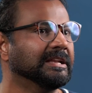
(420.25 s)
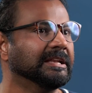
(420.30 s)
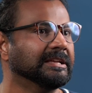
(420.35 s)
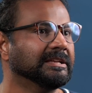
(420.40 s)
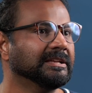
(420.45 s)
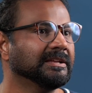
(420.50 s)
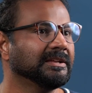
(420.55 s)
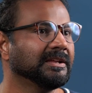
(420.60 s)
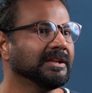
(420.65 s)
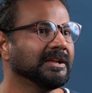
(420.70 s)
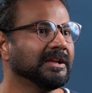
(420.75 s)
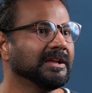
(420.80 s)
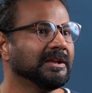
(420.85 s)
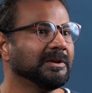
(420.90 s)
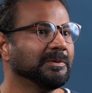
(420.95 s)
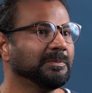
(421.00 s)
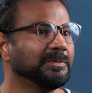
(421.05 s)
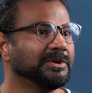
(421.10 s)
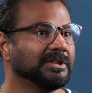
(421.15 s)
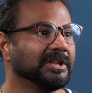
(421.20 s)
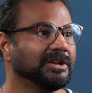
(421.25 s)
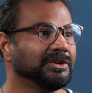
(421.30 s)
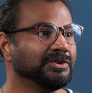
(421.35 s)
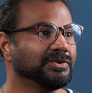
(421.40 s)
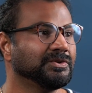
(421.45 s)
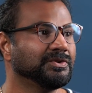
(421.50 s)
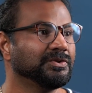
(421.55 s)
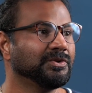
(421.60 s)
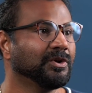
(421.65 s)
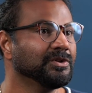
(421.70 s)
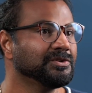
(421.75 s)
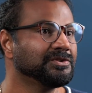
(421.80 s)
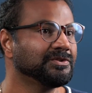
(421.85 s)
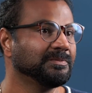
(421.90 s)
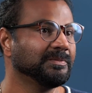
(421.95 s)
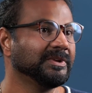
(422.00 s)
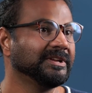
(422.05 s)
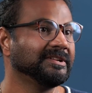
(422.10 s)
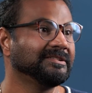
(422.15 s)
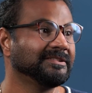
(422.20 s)
dignity. But then you could
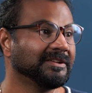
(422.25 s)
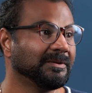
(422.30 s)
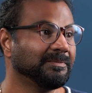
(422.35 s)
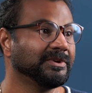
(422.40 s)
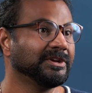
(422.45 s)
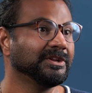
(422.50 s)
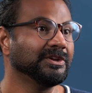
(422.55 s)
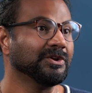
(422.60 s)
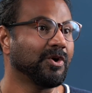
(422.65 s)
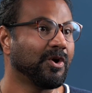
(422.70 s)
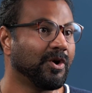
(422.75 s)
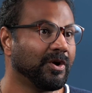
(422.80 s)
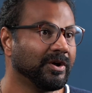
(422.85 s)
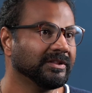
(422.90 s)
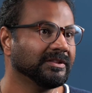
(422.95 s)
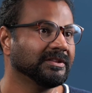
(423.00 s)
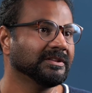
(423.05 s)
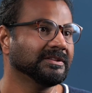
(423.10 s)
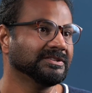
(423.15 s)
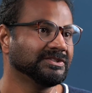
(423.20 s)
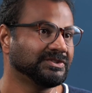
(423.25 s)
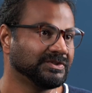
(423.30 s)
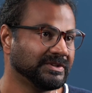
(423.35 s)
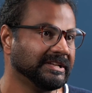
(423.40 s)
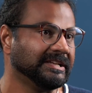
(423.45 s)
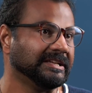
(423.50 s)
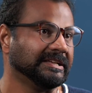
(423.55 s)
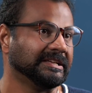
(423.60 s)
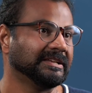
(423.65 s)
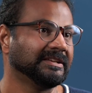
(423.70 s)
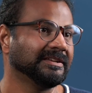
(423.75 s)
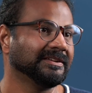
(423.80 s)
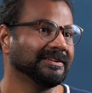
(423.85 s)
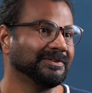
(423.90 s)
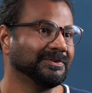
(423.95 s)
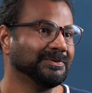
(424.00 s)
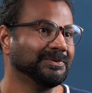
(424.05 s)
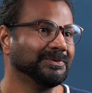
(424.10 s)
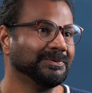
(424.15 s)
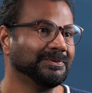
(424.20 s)
also meet somebody on the street
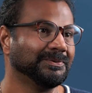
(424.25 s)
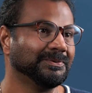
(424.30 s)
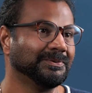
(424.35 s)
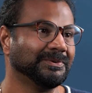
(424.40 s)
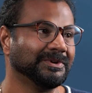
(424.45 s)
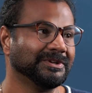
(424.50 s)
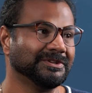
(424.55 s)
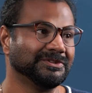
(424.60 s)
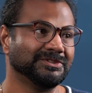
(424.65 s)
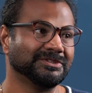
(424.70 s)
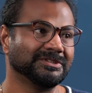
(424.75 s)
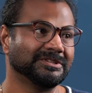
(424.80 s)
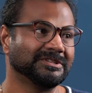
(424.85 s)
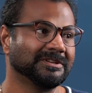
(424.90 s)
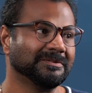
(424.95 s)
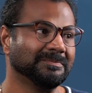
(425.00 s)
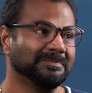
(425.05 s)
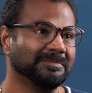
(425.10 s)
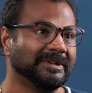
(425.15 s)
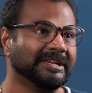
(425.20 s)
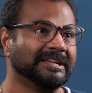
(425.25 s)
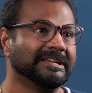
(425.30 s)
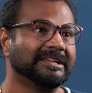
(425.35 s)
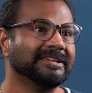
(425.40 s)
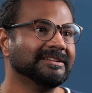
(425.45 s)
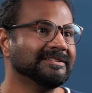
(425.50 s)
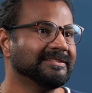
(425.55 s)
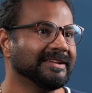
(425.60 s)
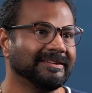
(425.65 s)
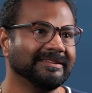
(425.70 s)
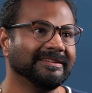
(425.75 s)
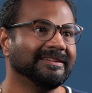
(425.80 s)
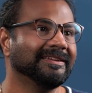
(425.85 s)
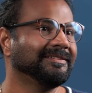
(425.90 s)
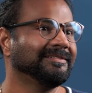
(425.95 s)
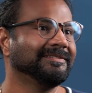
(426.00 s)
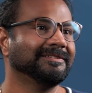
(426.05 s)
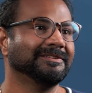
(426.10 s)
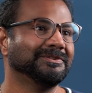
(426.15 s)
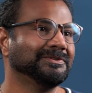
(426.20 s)
who is just completely
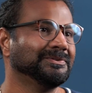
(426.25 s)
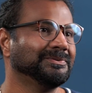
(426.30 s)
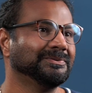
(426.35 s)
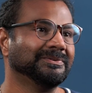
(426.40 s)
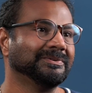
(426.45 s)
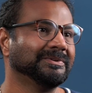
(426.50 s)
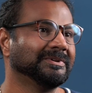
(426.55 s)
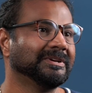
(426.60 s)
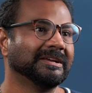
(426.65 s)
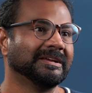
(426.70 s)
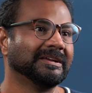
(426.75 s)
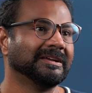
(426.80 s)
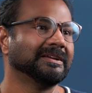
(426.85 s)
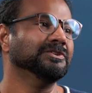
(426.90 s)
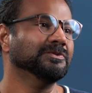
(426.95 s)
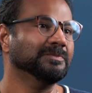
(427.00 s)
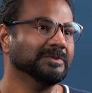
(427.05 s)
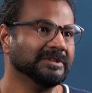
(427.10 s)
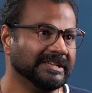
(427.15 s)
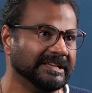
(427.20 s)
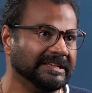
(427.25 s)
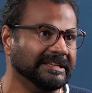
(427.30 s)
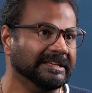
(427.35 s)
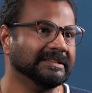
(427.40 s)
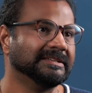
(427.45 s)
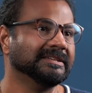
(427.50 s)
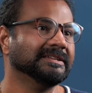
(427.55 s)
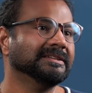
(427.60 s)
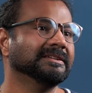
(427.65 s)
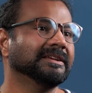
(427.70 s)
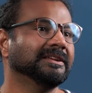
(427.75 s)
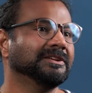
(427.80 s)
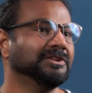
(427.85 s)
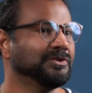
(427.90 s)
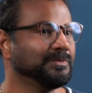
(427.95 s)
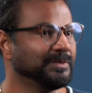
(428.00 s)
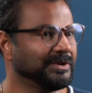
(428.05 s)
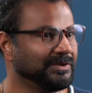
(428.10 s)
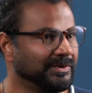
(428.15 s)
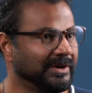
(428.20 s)
dedicated to human dignity
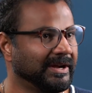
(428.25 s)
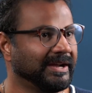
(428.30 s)
and human